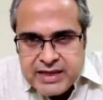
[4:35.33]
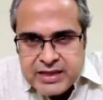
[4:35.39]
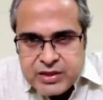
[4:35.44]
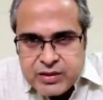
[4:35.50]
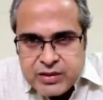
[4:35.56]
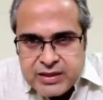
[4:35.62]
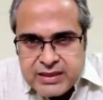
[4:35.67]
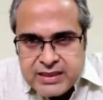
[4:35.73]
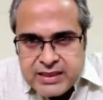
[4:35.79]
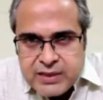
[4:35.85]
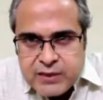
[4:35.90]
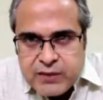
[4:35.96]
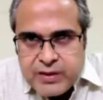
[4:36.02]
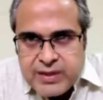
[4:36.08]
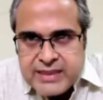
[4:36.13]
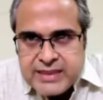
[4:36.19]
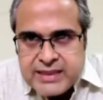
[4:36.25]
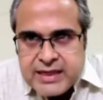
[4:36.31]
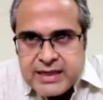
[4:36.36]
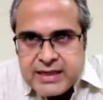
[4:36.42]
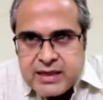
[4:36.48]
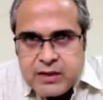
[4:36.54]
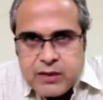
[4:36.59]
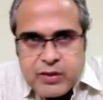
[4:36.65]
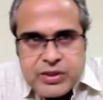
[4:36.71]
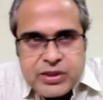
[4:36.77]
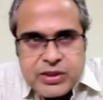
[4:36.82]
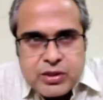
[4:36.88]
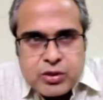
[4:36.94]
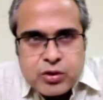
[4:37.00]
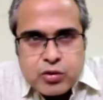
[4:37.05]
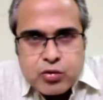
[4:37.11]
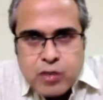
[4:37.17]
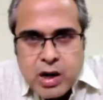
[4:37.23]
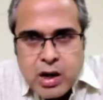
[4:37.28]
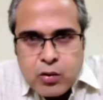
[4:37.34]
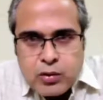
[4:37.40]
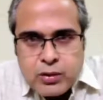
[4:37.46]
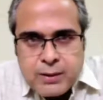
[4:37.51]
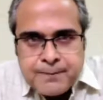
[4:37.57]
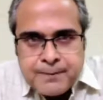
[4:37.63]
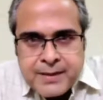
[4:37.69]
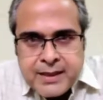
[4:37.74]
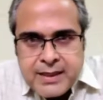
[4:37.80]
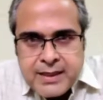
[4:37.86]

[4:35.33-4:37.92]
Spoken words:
as you can see, very slight curvature throughout.